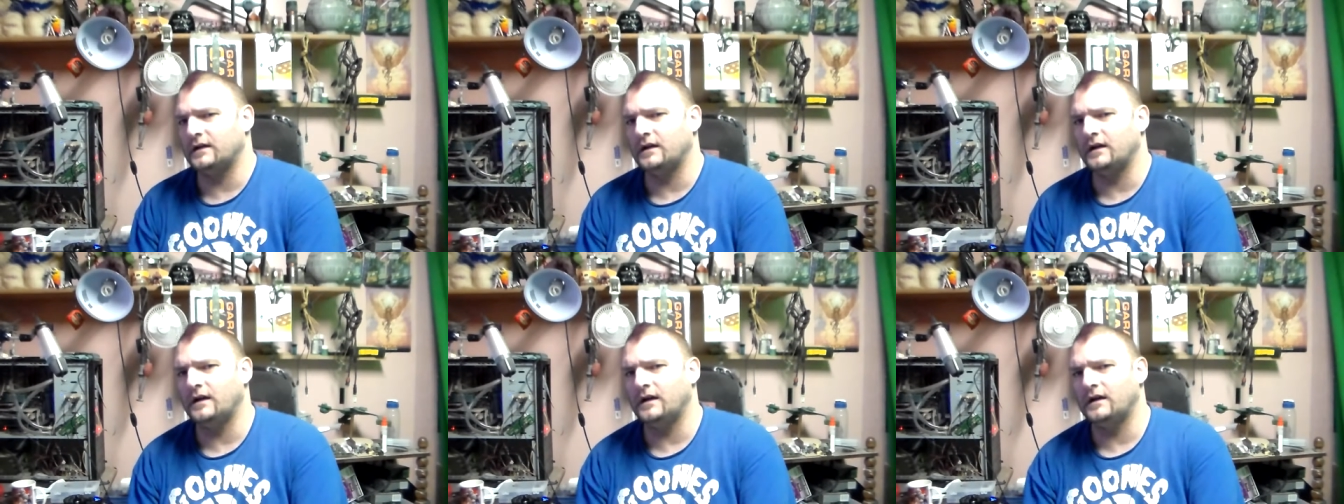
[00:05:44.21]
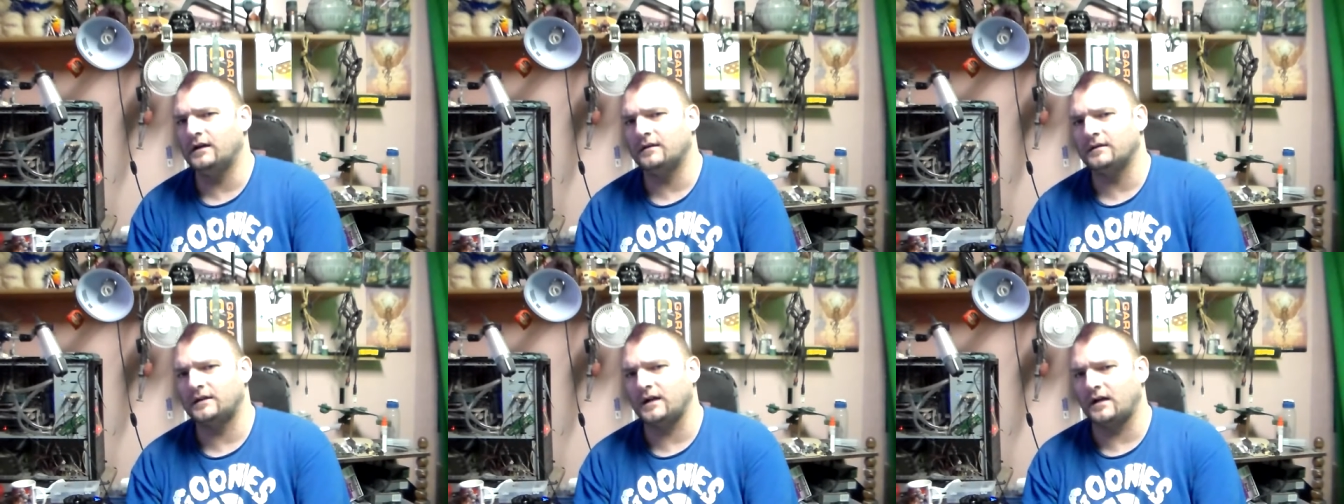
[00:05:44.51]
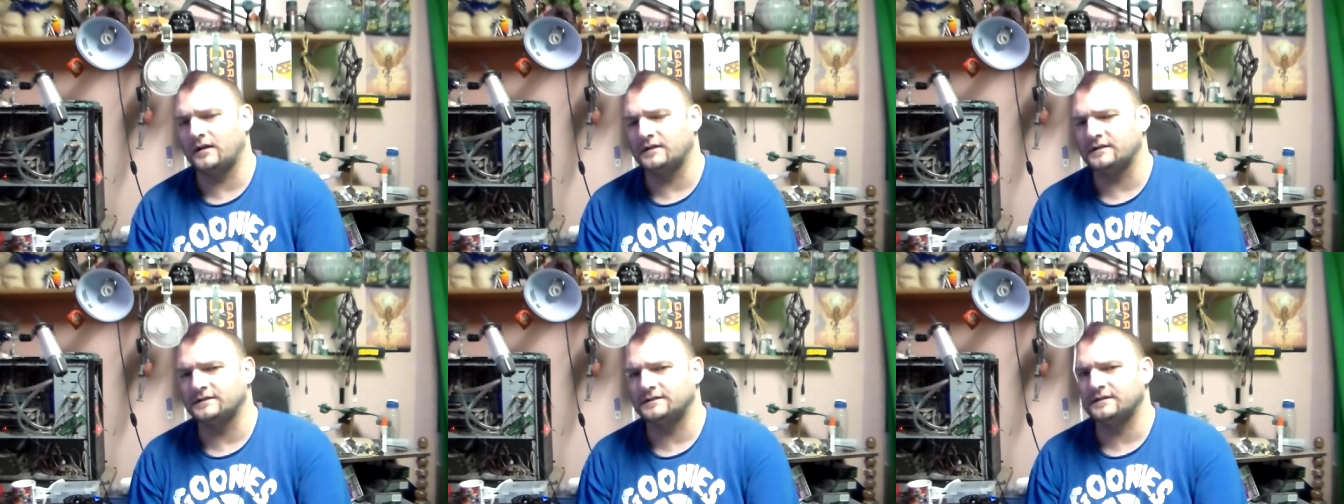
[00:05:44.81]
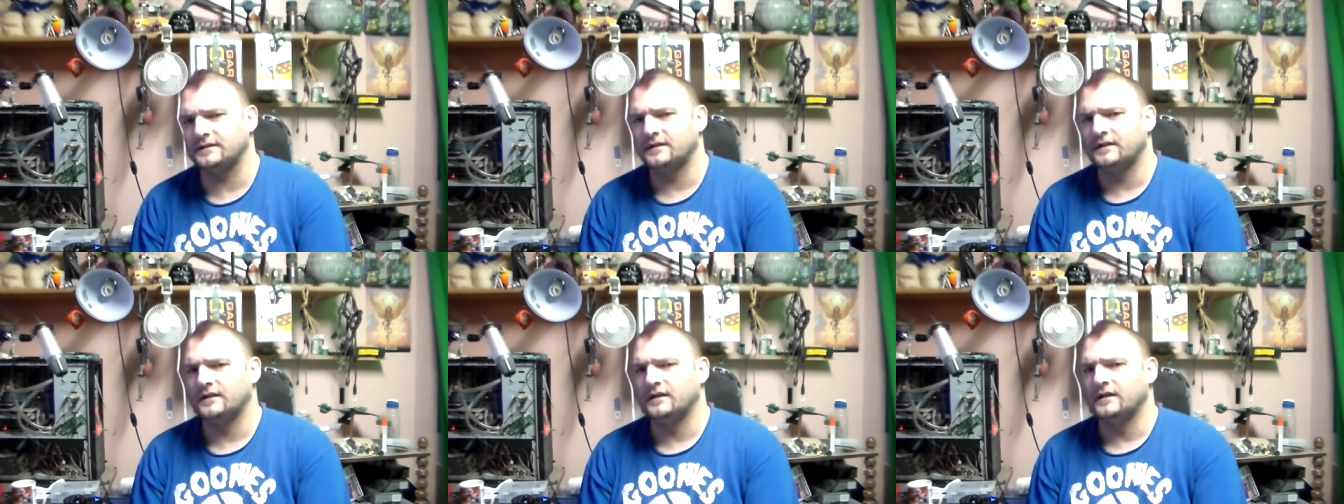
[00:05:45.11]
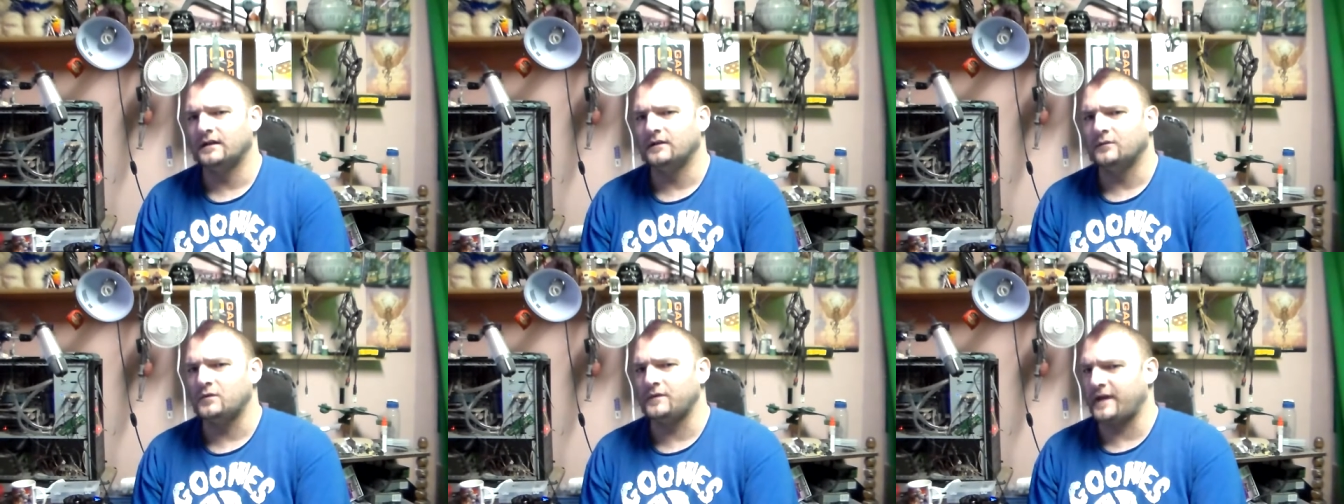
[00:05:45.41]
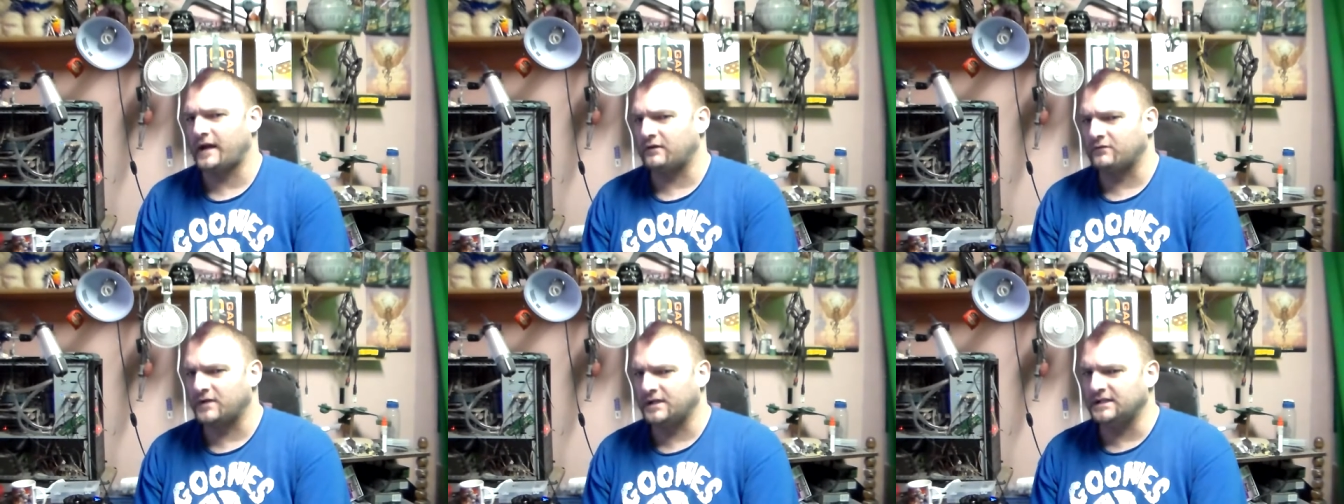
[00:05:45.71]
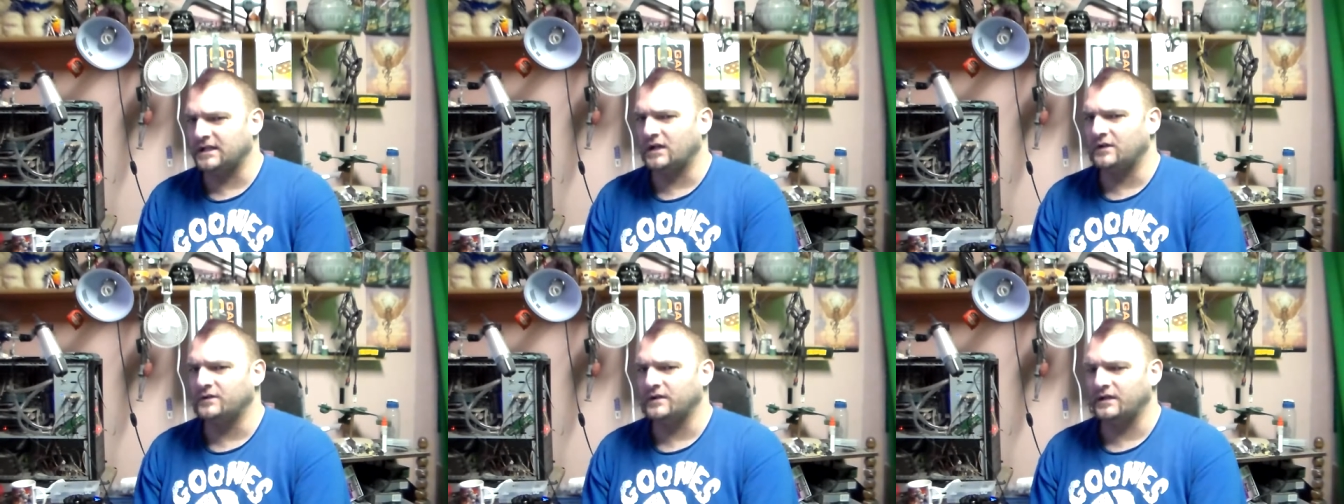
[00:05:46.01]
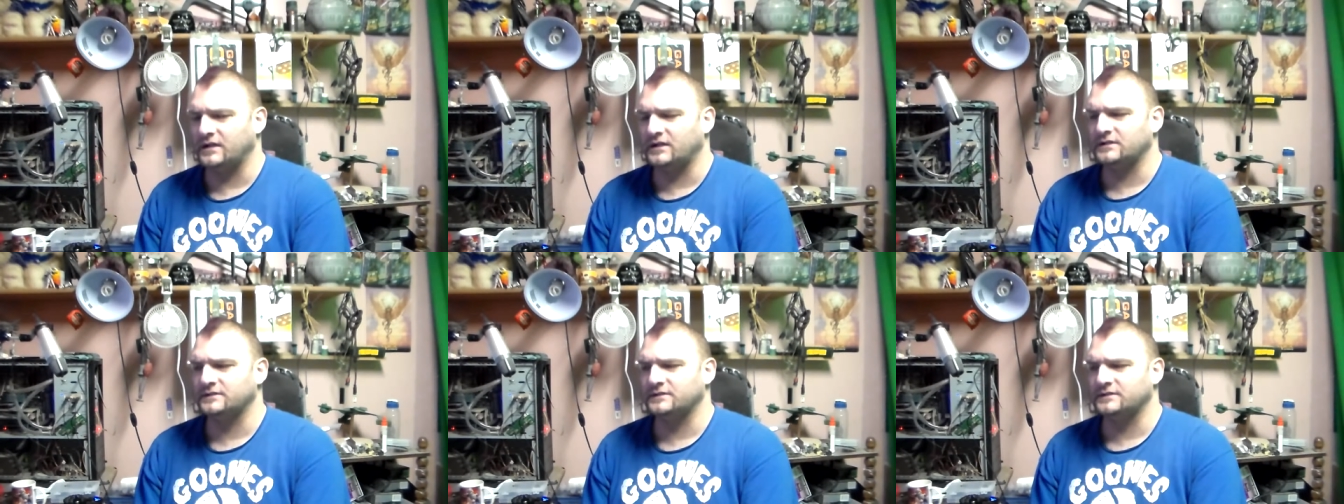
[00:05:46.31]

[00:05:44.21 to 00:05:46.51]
uh, uh, gunners without reloading.